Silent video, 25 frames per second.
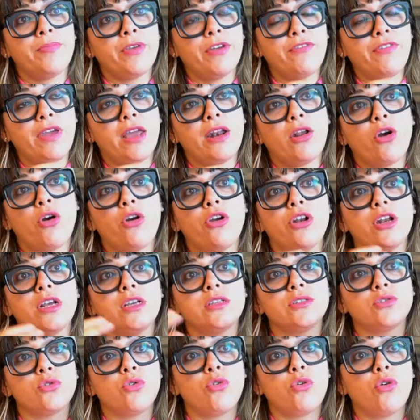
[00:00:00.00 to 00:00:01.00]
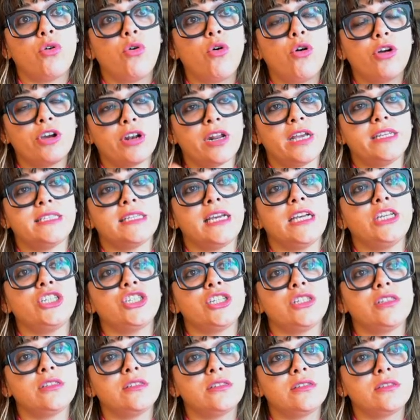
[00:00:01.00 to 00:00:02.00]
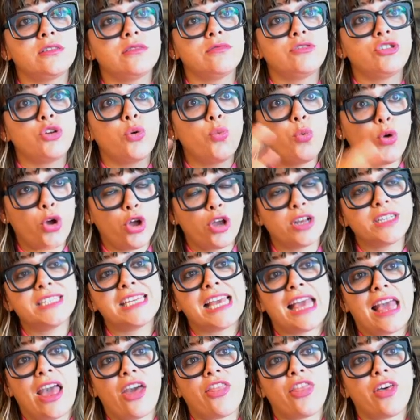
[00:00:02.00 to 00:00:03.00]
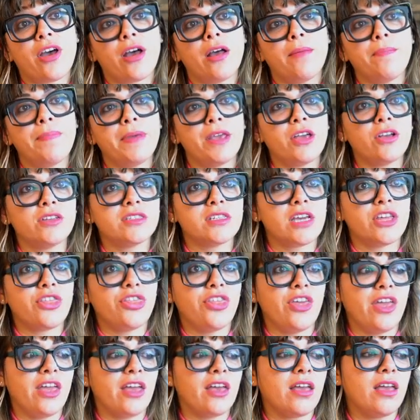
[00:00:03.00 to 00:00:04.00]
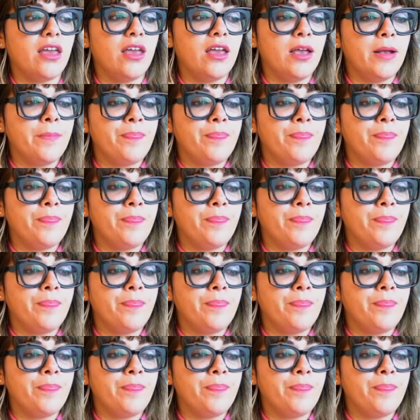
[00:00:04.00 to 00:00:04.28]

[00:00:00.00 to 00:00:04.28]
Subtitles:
event owners or organisations to work together, because I think